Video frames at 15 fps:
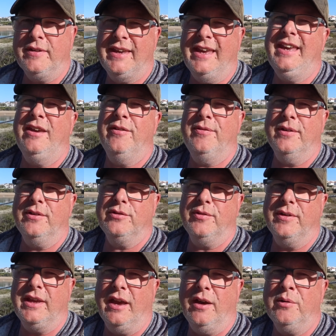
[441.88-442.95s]
Geeky Phil's
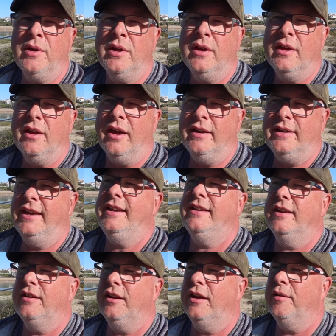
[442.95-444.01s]
video, and he
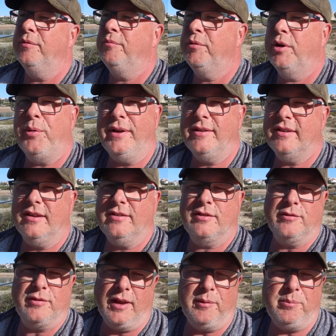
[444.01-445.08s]
did a quick
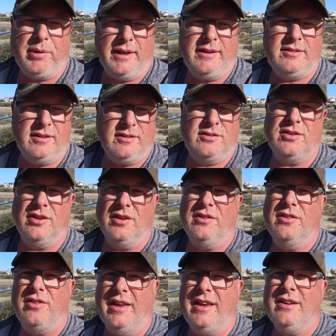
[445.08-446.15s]
test of like placing
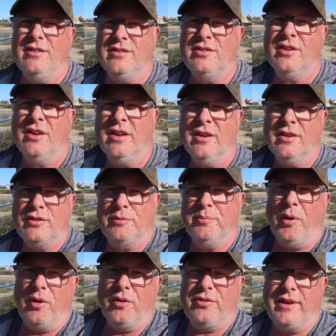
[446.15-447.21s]
certain things,
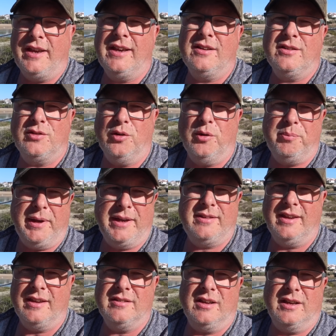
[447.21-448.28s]
small things or big
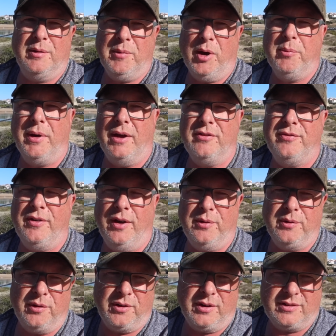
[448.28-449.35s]
things like a mobile
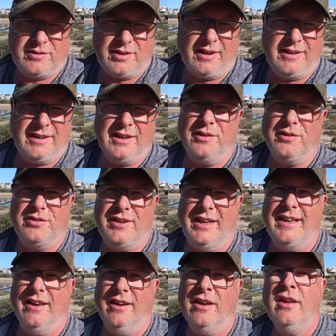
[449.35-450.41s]
phone or a tiny little
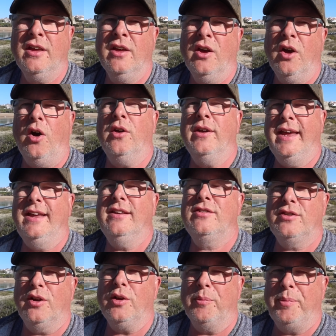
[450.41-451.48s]
sticker on his
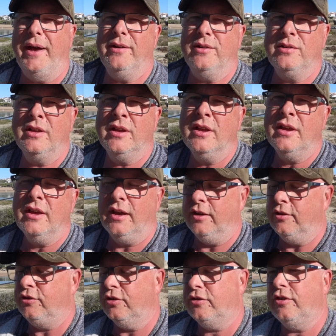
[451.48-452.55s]
solar panel,
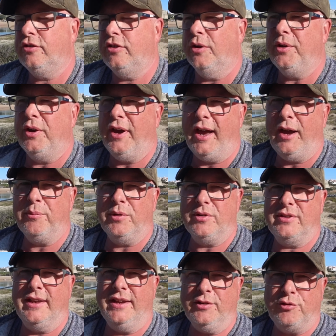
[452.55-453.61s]
and just to show you how
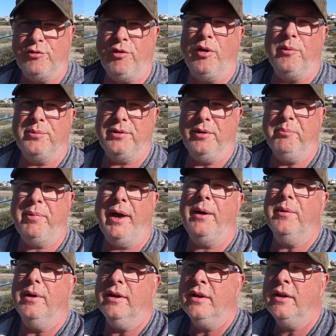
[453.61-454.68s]
much that drops in
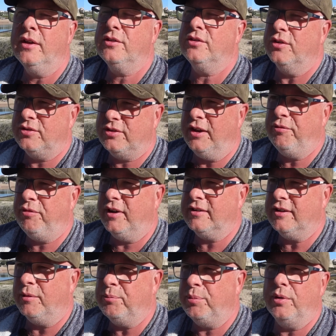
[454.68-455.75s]
power. So say for
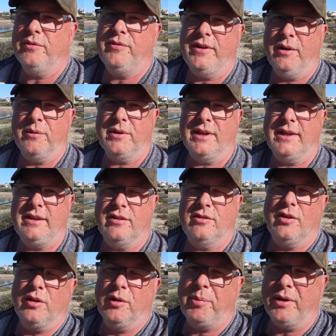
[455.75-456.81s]
example, if you don't clean your
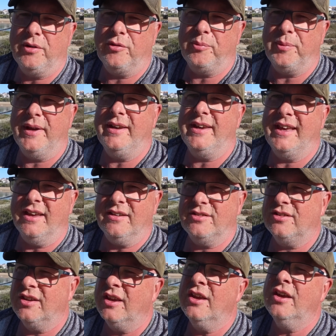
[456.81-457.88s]
solar panel for a bit and it
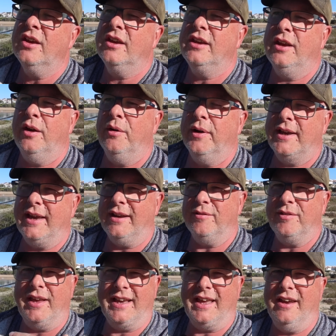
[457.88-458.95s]
gets, you know, a kind
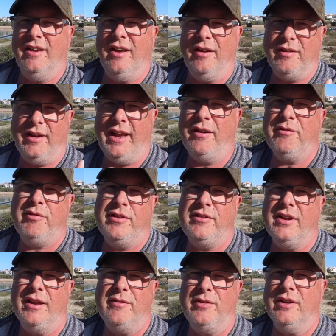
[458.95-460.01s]
of like an
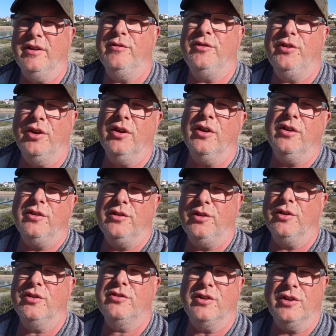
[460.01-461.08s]
average level of dirt and
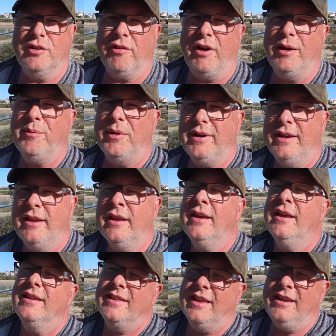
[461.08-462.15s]
dust and grime on it,
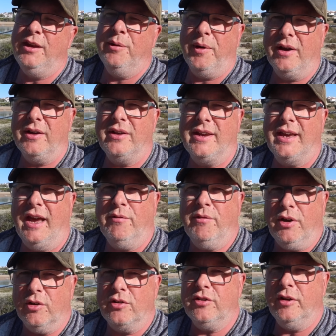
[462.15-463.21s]
then you are going to get a
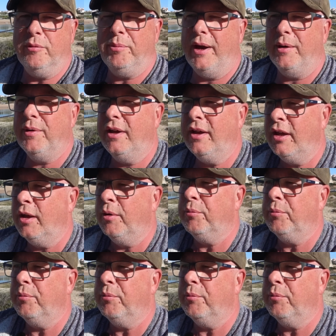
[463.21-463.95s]
reduction in power.